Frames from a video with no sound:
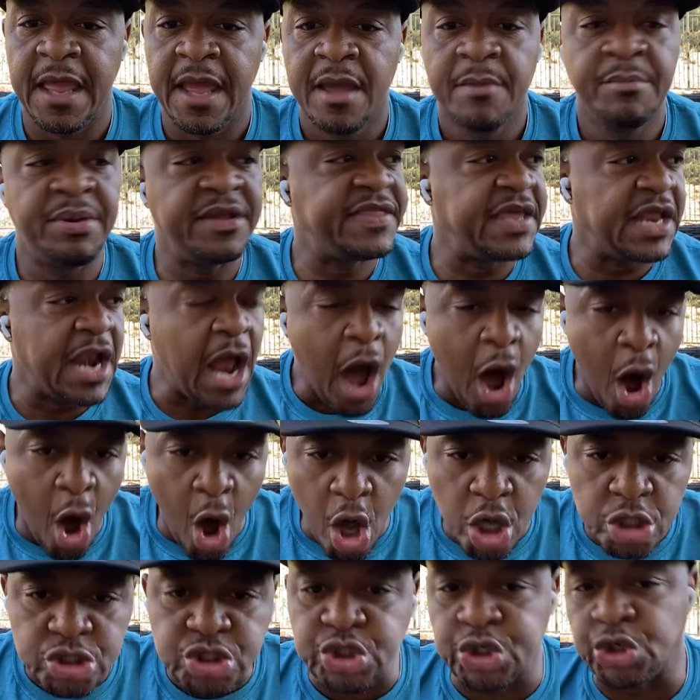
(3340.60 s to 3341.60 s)
But then I
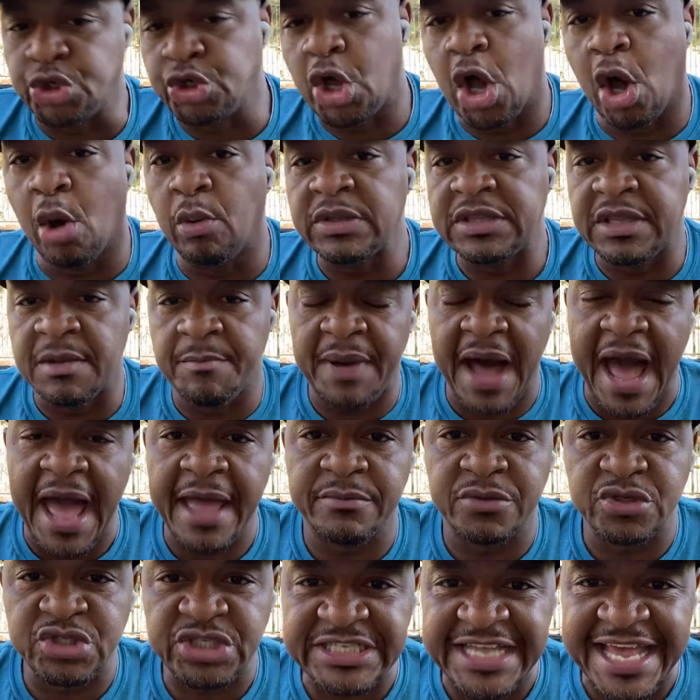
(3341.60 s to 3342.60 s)
also know what the
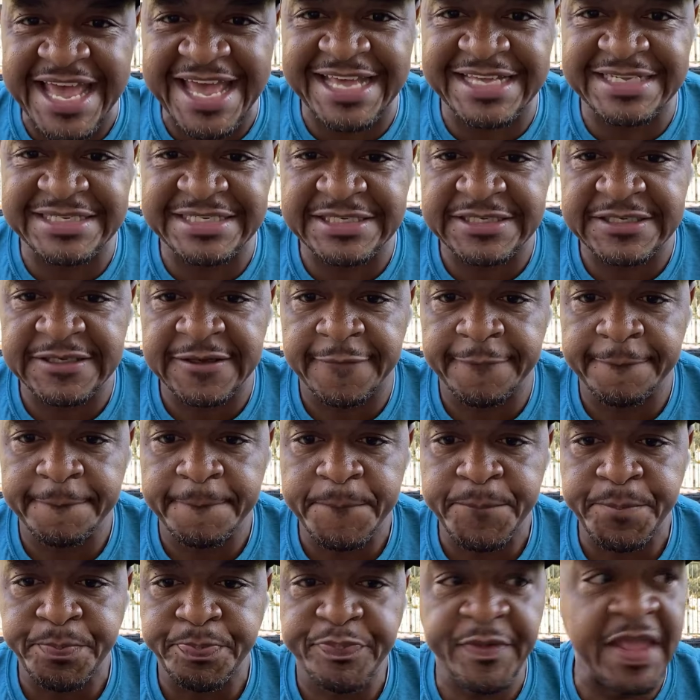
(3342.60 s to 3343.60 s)
Bible says.
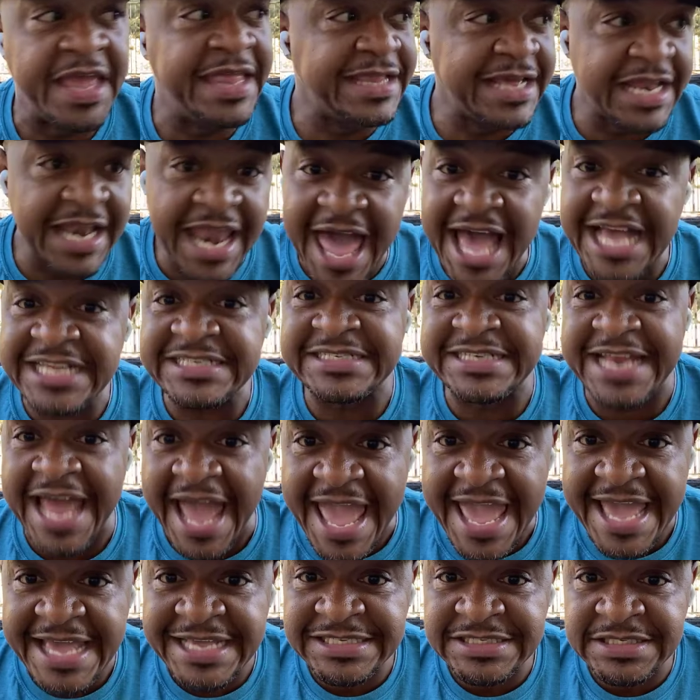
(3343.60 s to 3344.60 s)
In the last
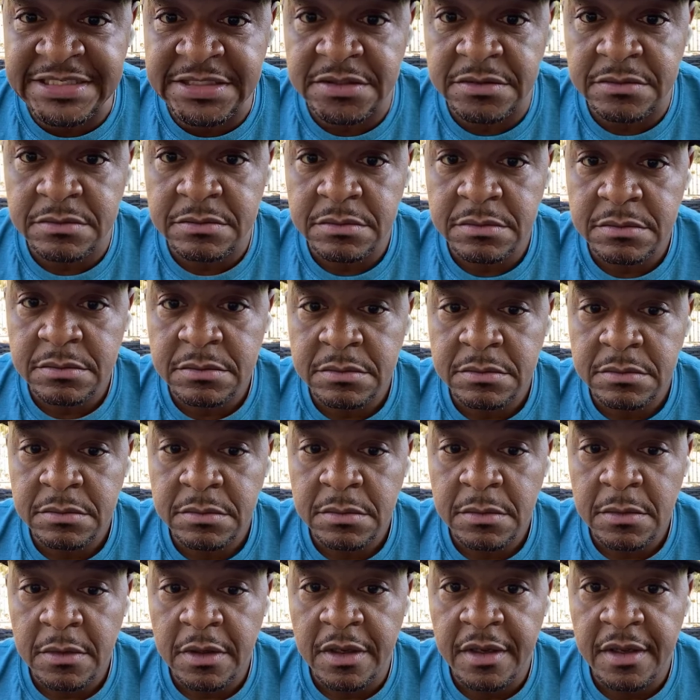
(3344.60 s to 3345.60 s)
days,
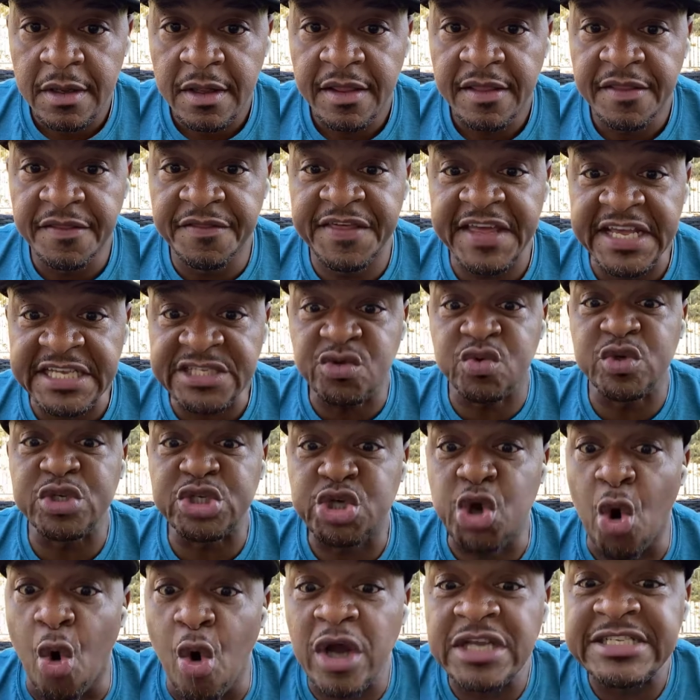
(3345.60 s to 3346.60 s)
this
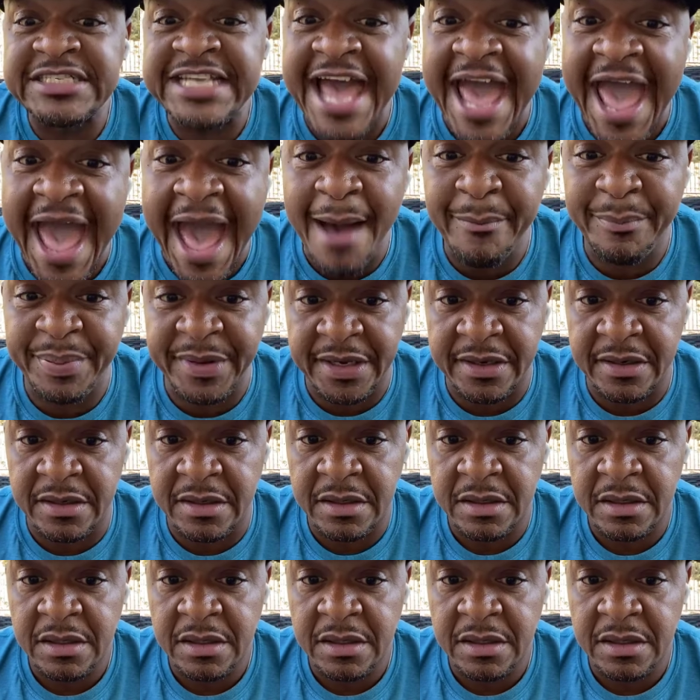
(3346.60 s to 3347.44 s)
was going to happen.